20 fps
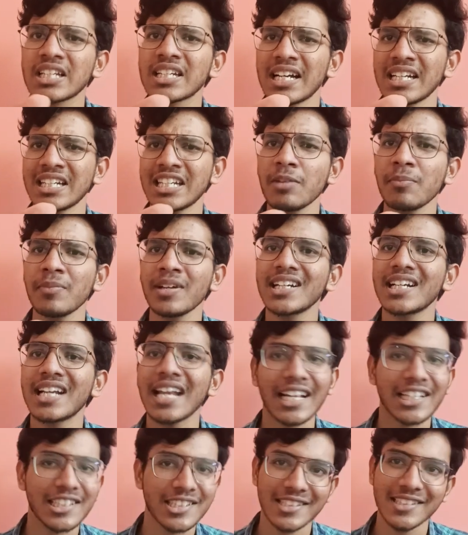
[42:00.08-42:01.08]
30-minute
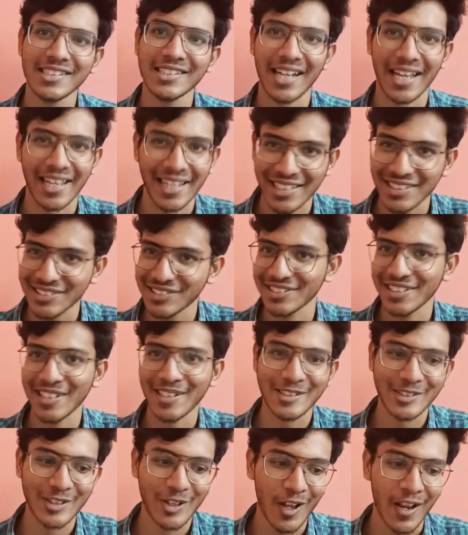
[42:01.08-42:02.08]
lecture, I guess
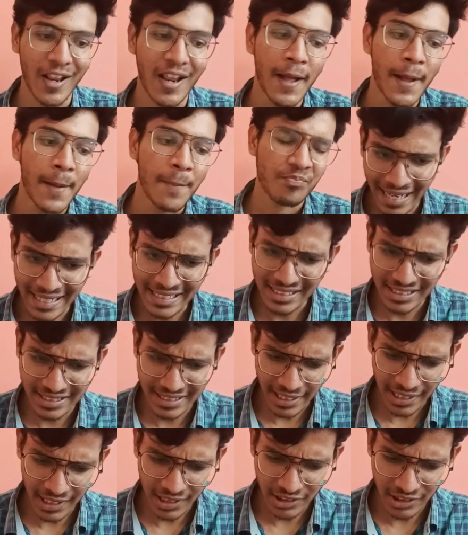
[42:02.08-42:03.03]
that's all. And there